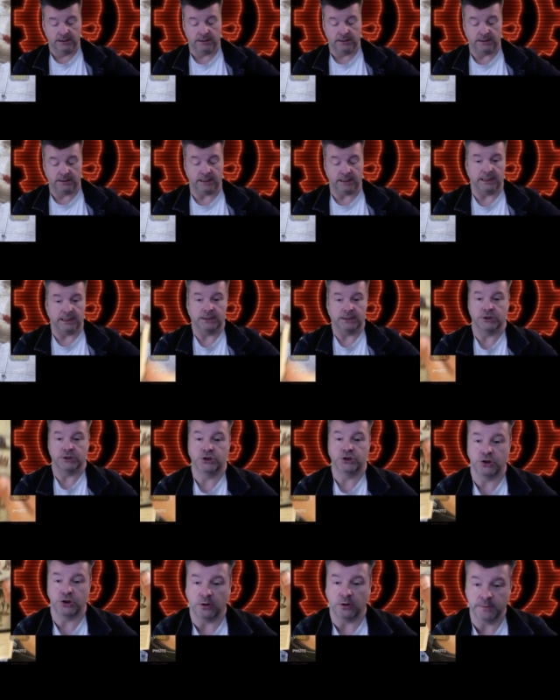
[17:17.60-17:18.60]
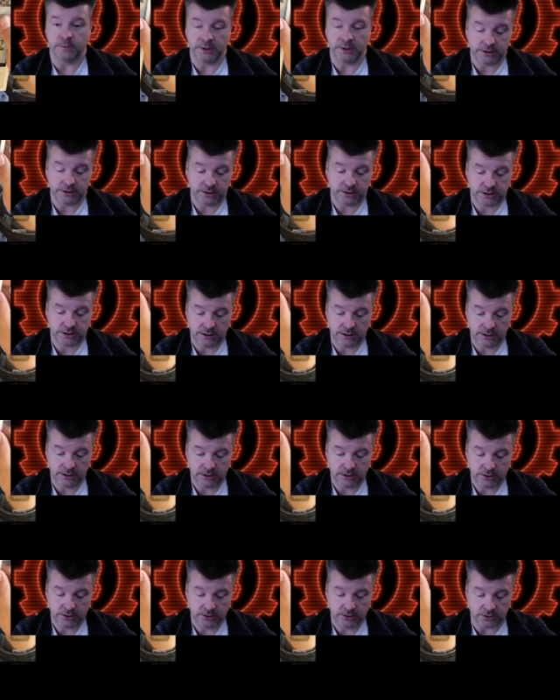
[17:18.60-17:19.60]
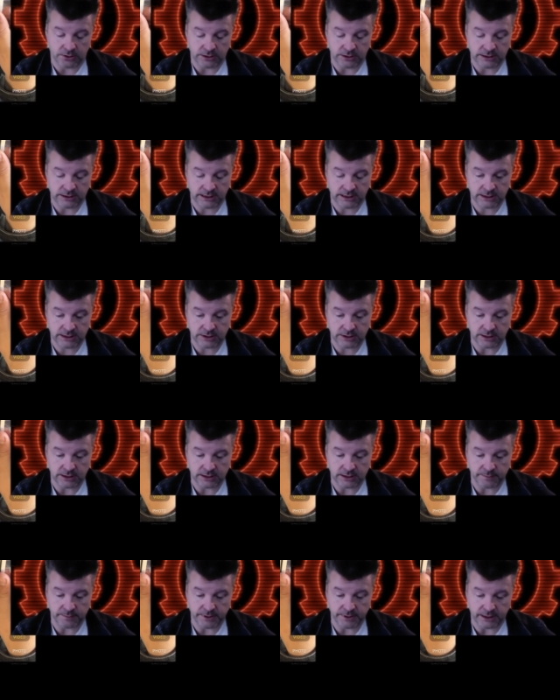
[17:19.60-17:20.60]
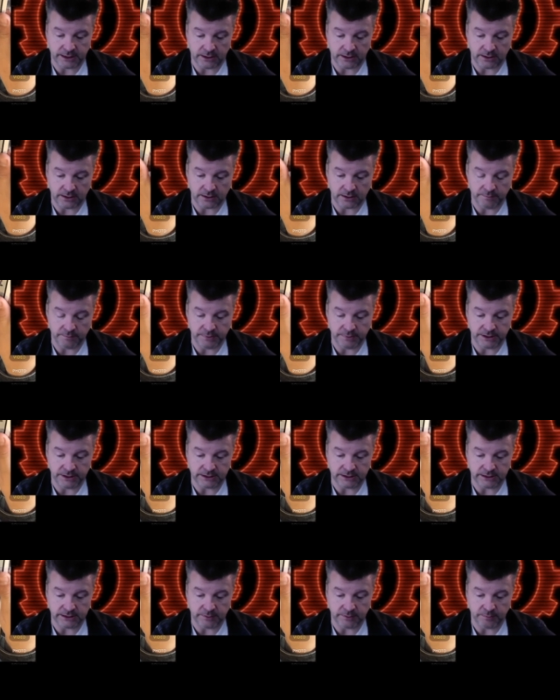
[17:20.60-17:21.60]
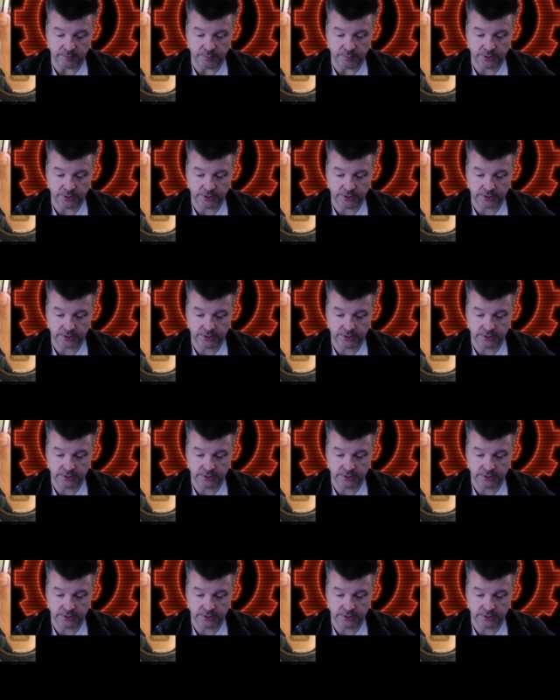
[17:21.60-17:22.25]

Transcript: The Indomitus content. So this will be our build a book.